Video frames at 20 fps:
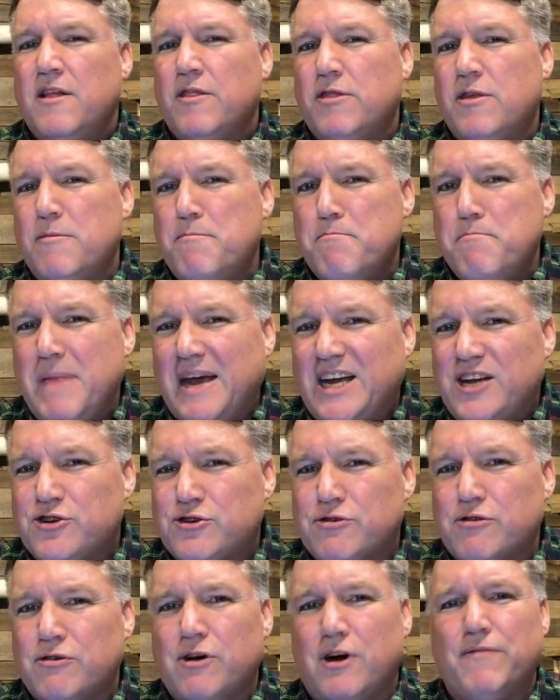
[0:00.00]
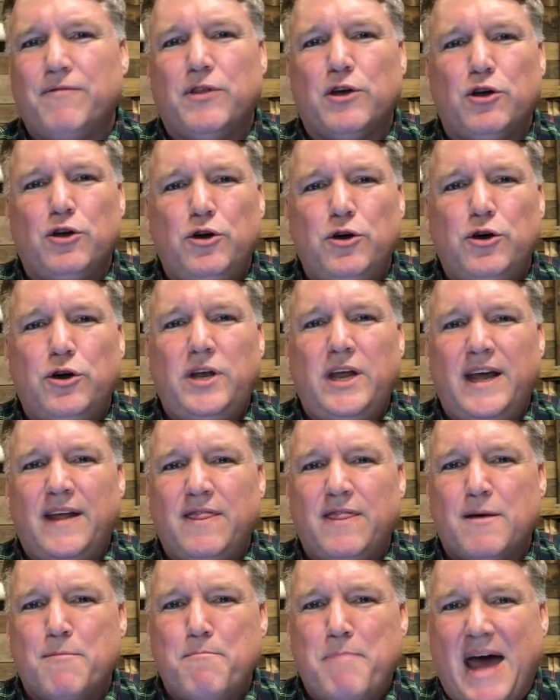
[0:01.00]
The mixture of the good
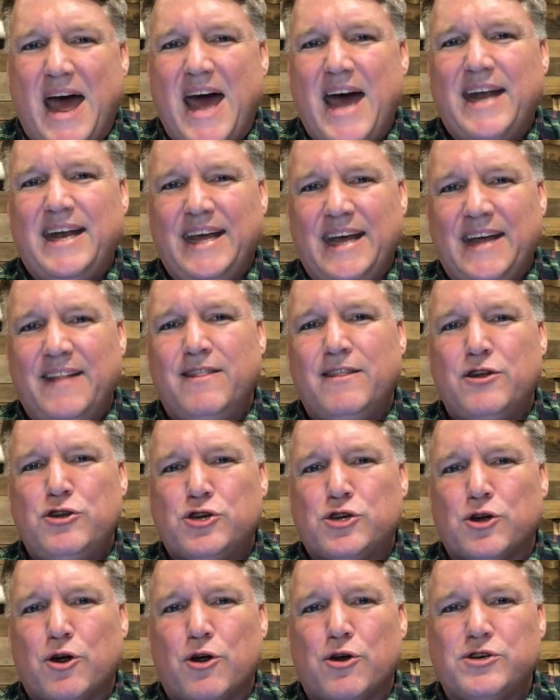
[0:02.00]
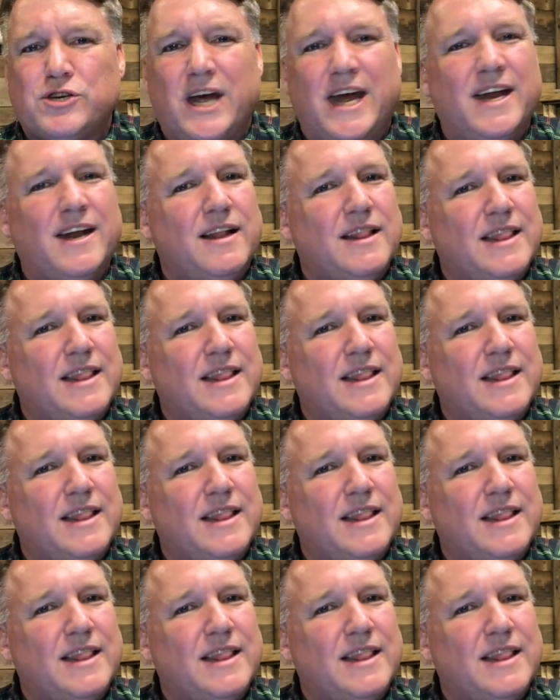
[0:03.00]
and the bad in the church and a